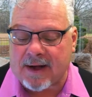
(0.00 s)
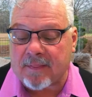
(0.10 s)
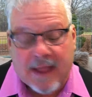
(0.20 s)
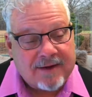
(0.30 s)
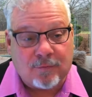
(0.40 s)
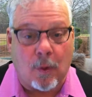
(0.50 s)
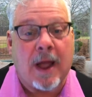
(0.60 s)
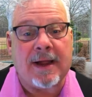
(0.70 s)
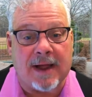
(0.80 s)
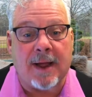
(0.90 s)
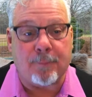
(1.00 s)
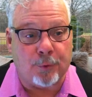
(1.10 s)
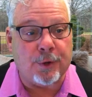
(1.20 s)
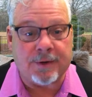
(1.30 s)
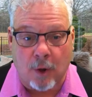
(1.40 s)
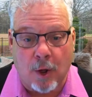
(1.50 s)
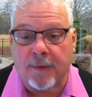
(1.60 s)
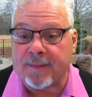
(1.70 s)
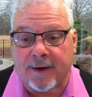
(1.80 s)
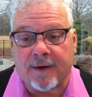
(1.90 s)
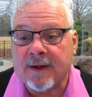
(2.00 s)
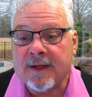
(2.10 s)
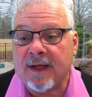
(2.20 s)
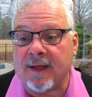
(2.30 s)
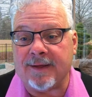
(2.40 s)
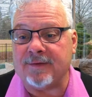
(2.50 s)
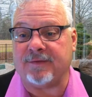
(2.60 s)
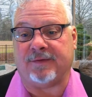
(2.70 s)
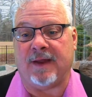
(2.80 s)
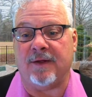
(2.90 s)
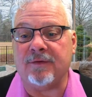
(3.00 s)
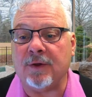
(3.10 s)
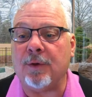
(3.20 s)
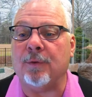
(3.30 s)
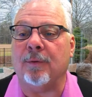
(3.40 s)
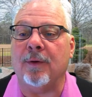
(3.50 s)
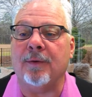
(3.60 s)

And that's why I put on there, says who,